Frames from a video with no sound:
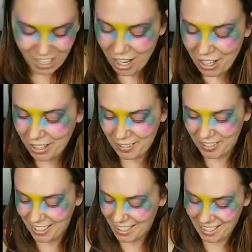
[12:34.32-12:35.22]
Alright,
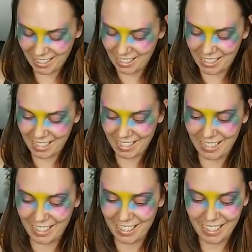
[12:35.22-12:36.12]
let's see
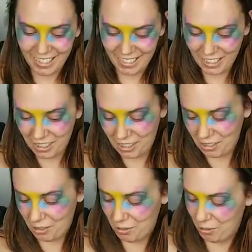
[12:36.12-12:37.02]
here.
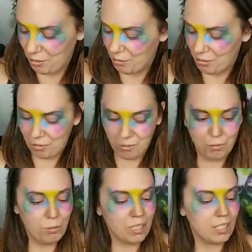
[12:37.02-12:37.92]

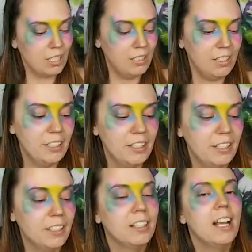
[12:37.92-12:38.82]
What
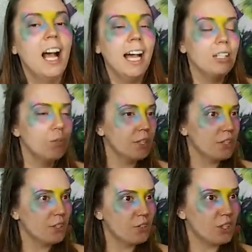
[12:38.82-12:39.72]
color? I don't want to
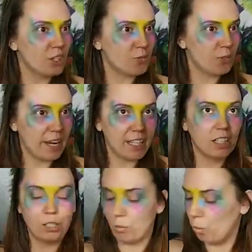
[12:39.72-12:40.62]
do just
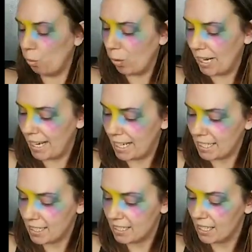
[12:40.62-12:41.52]
regular
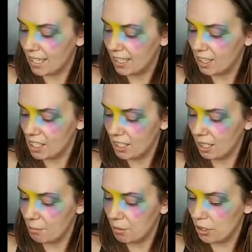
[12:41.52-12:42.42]
white. I think
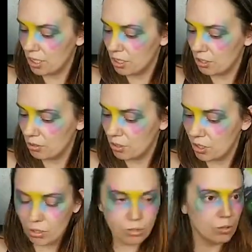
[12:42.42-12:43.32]
I'm going to
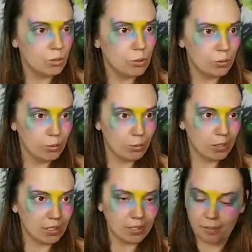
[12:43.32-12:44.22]
use...